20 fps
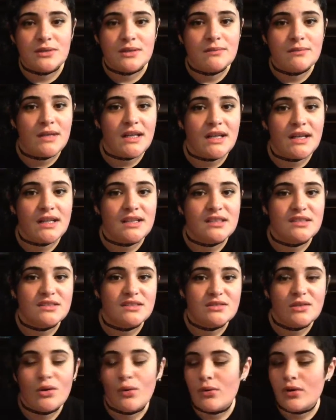
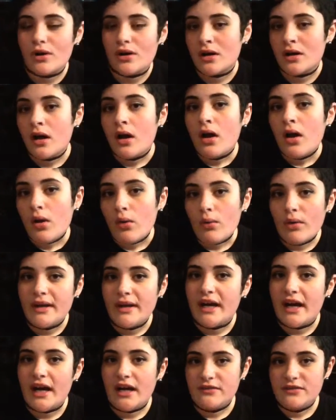comedians or what
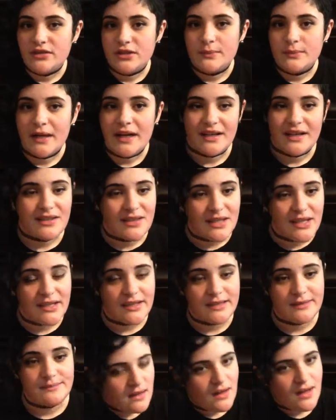have you back then.